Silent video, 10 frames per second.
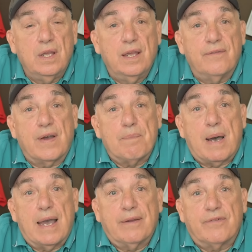If I
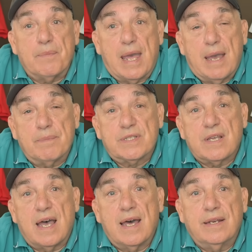buy from
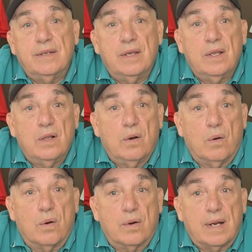Amazon
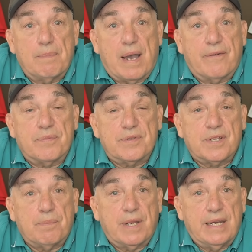or I buy from
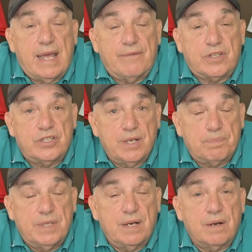somebody and have it
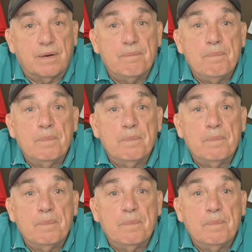shipped here,